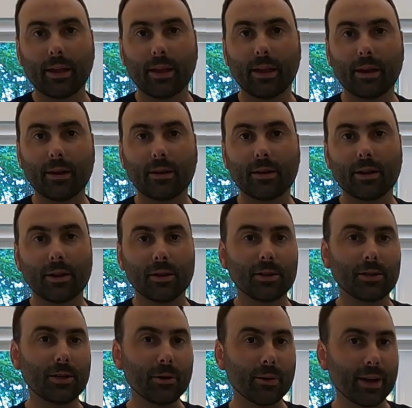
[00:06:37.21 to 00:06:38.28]
in
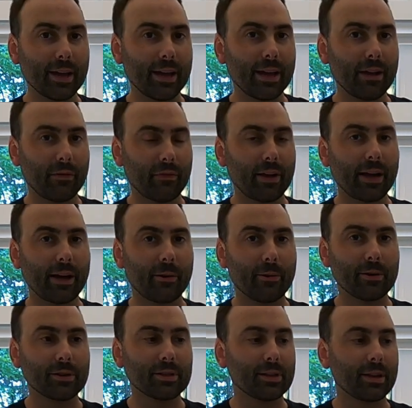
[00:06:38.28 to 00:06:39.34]
2.5
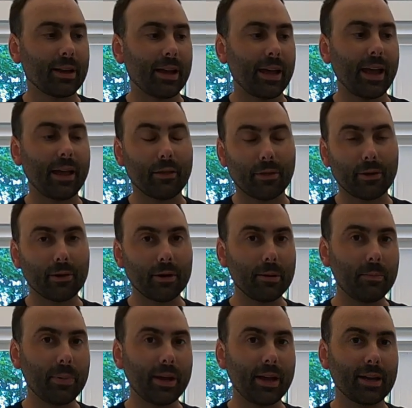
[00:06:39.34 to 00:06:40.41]
hours at
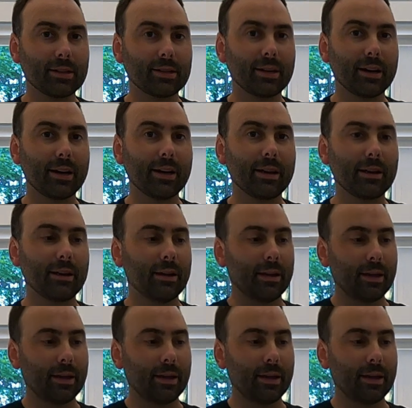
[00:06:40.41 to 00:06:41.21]
30 psi